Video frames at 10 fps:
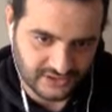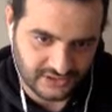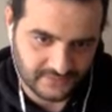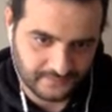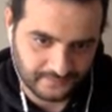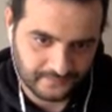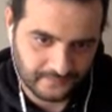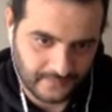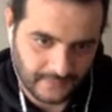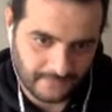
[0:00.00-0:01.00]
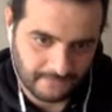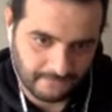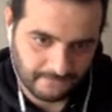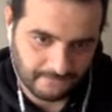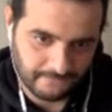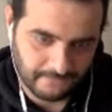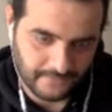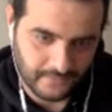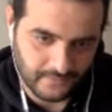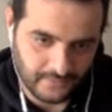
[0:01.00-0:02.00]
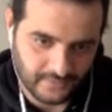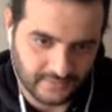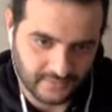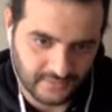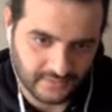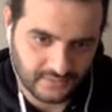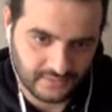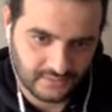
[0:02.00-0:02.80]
than Gobert tonight.